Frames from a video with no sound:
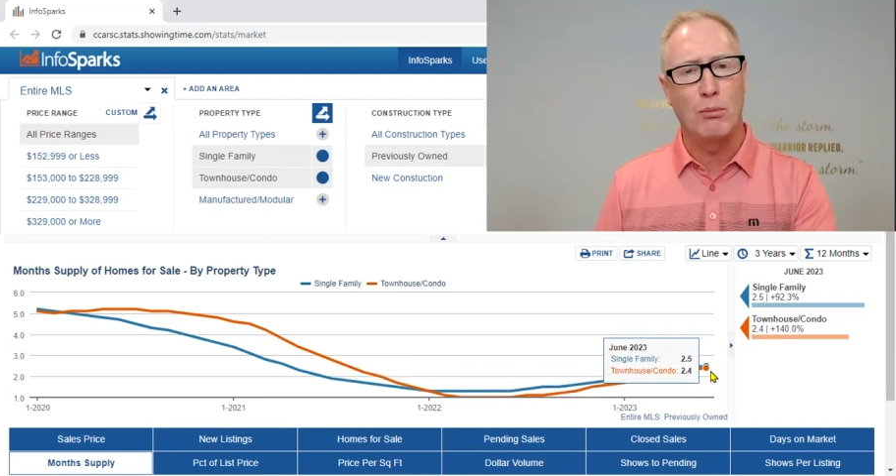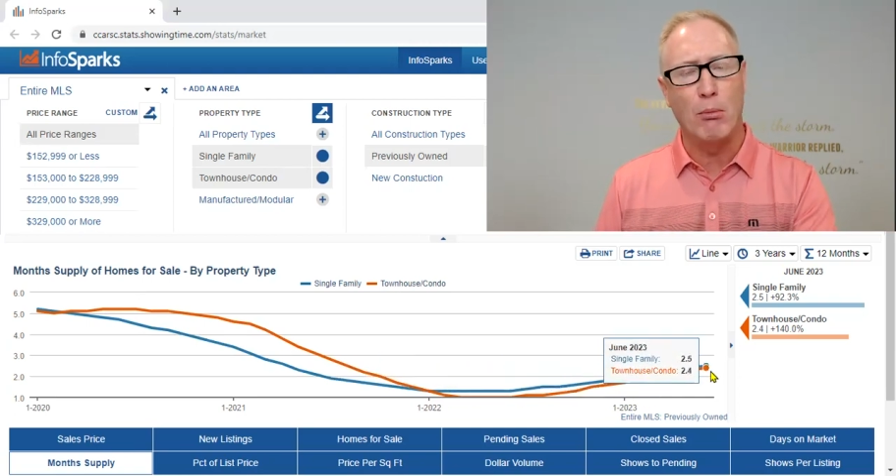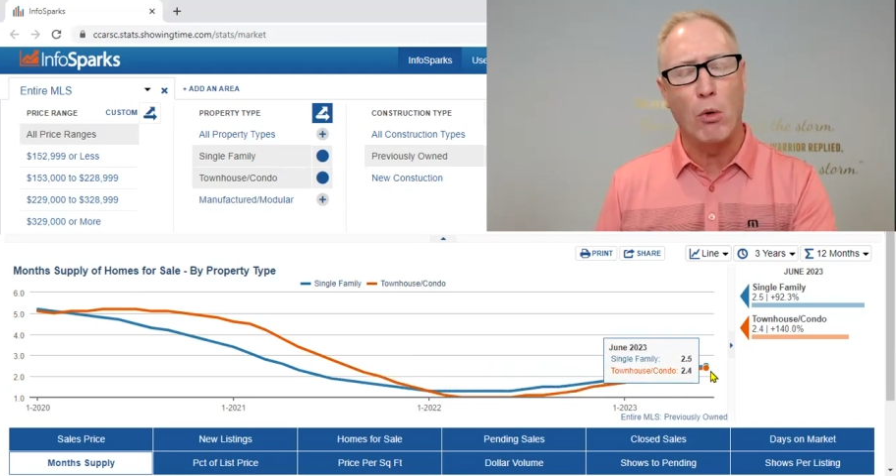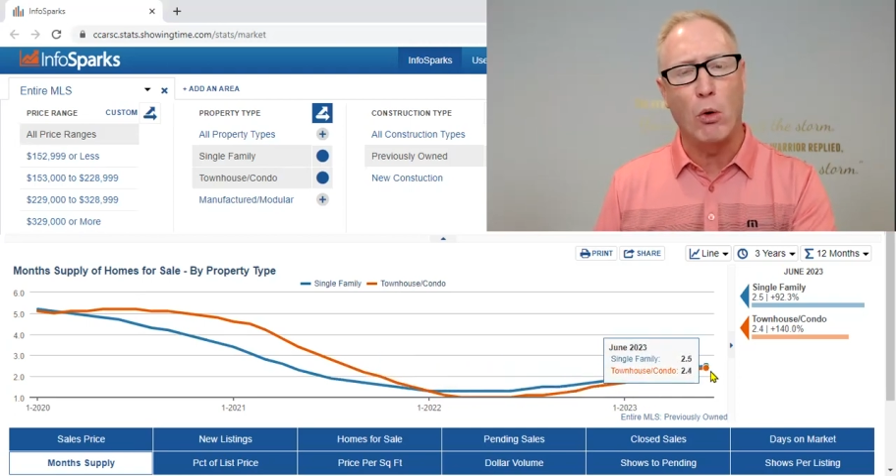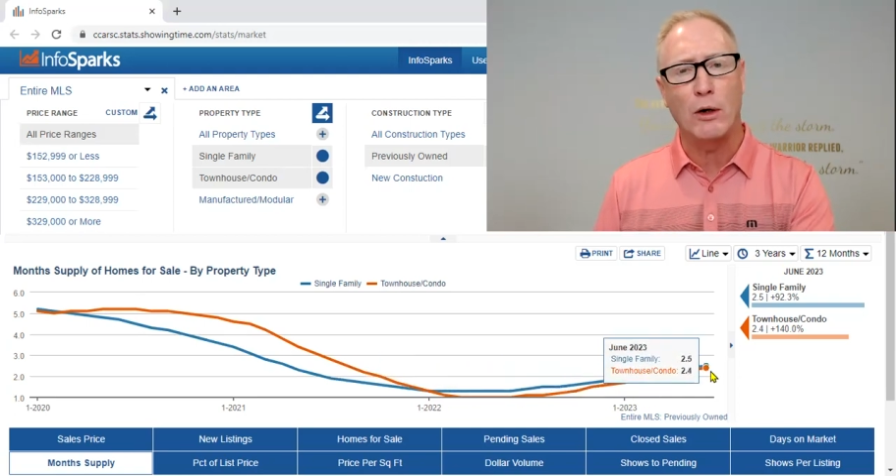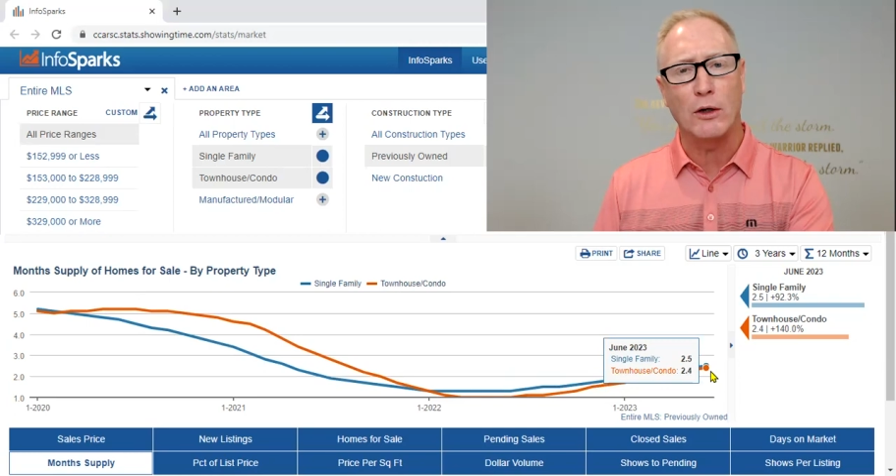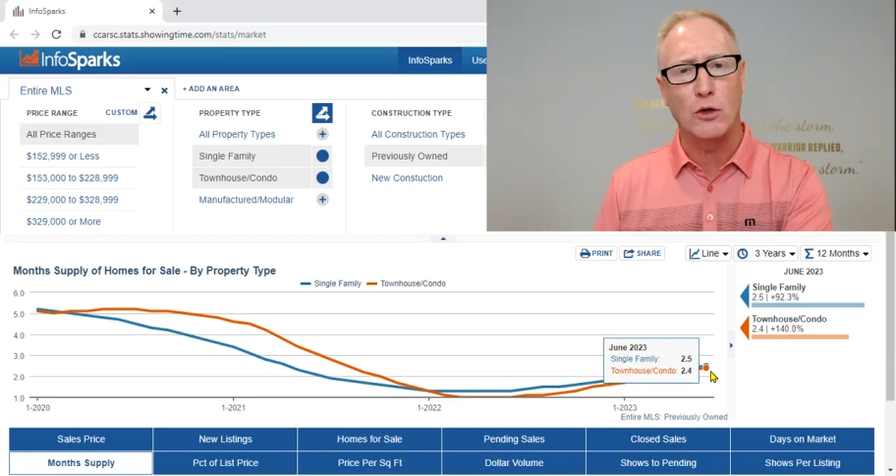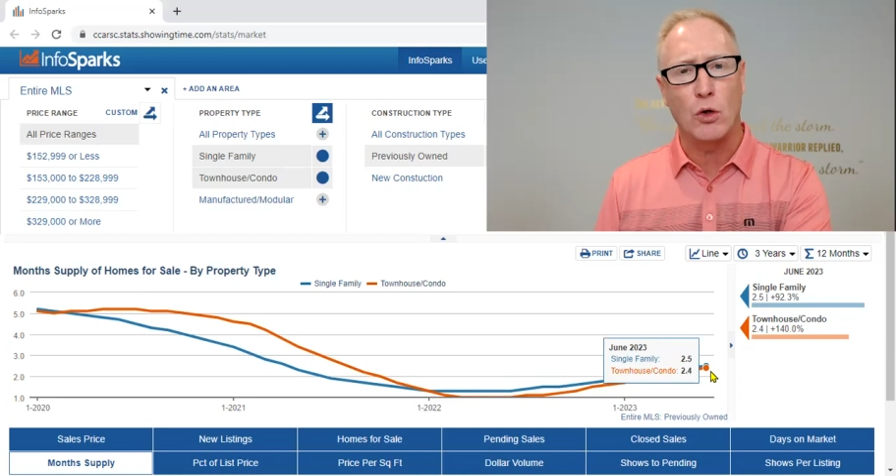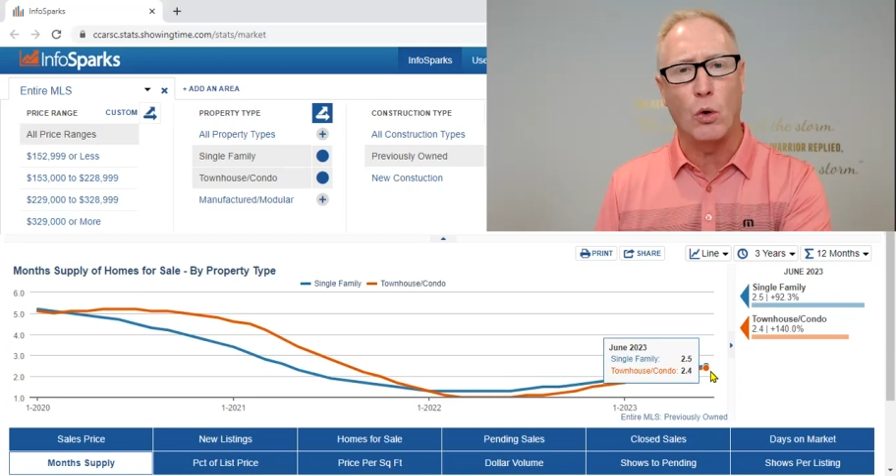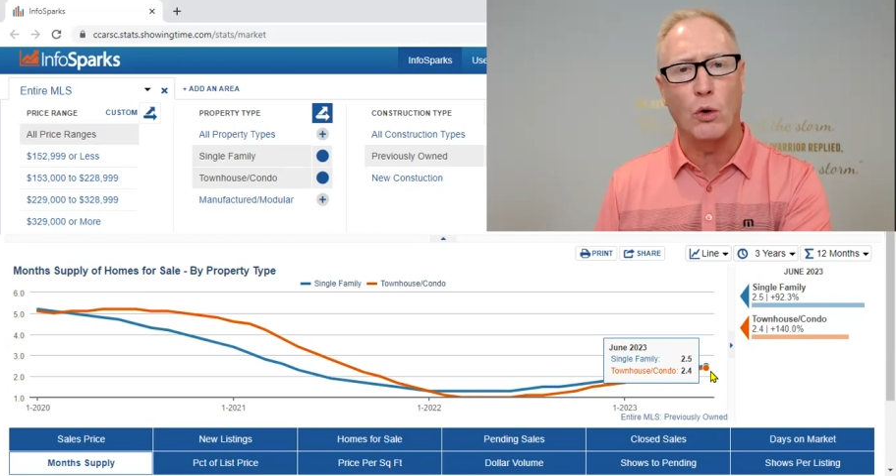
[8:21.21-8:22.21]
more
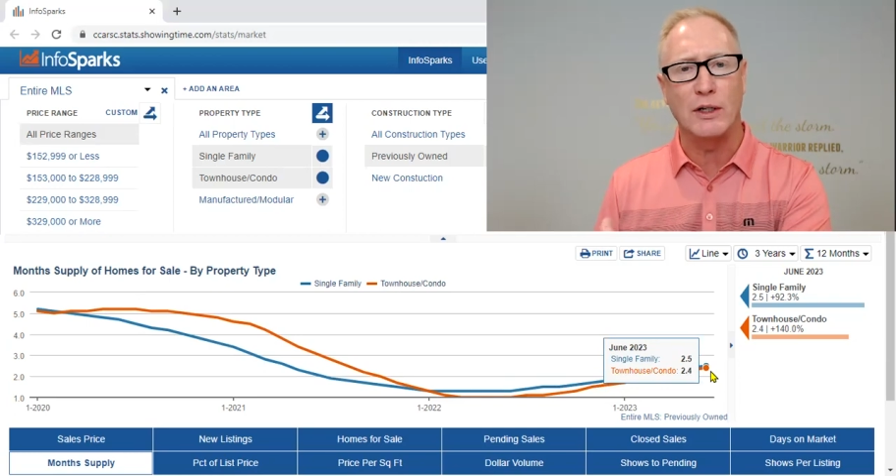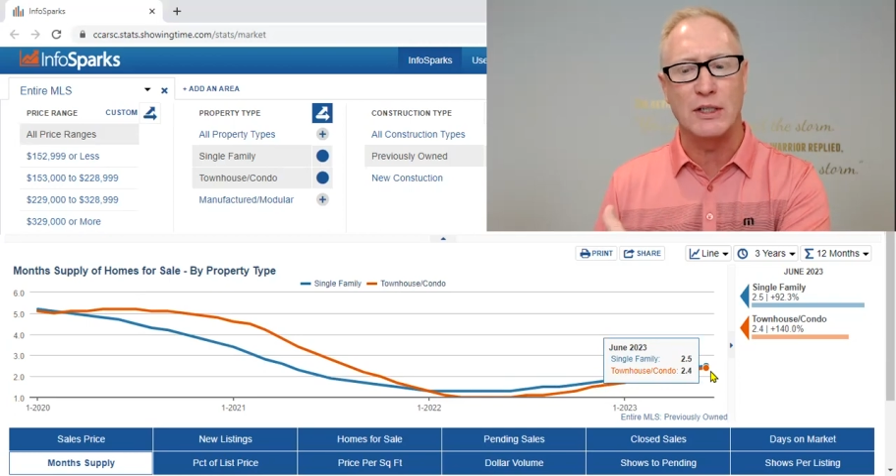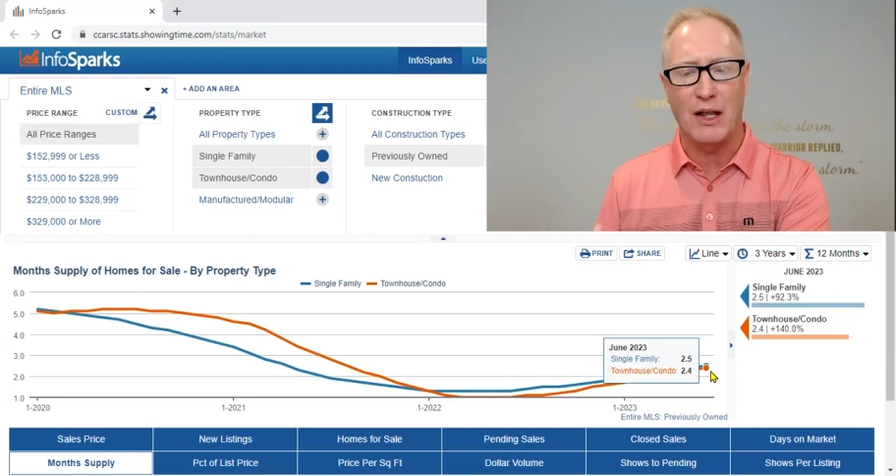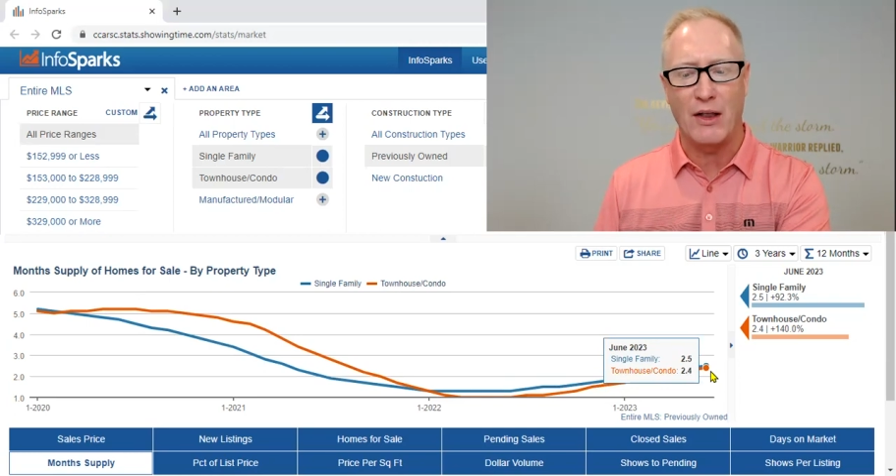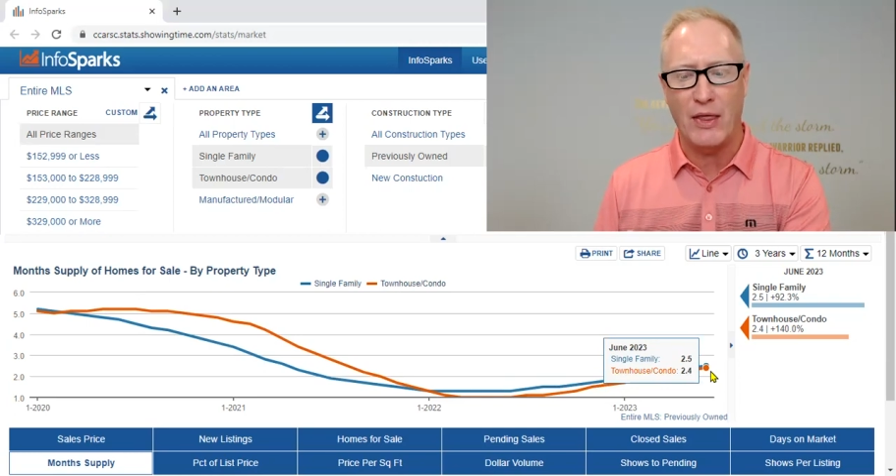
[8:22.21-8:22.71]
towards